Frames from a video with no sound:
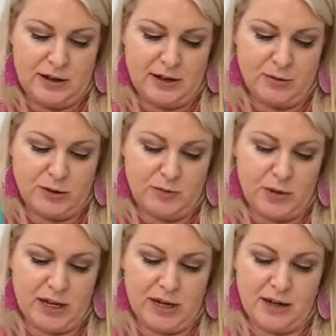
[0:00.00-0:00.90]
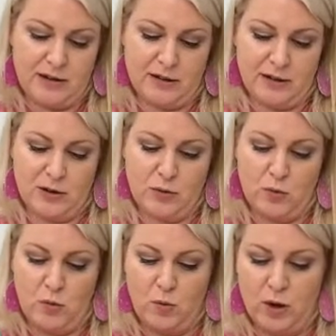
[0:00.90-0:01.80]
I was debating on
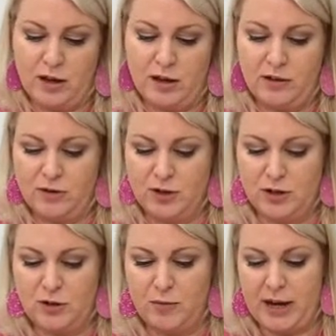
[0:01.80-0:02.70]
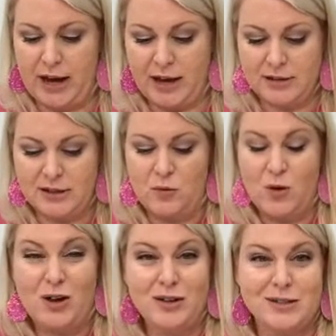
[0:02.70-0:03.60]
what color to do my accent
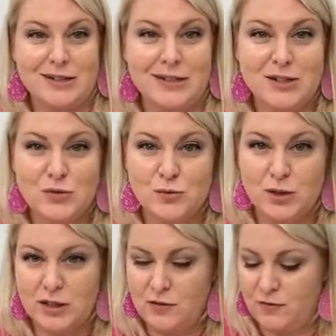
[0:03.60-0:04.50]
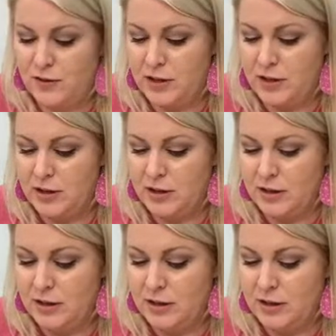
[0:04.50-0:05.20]
wall because I did this really fun,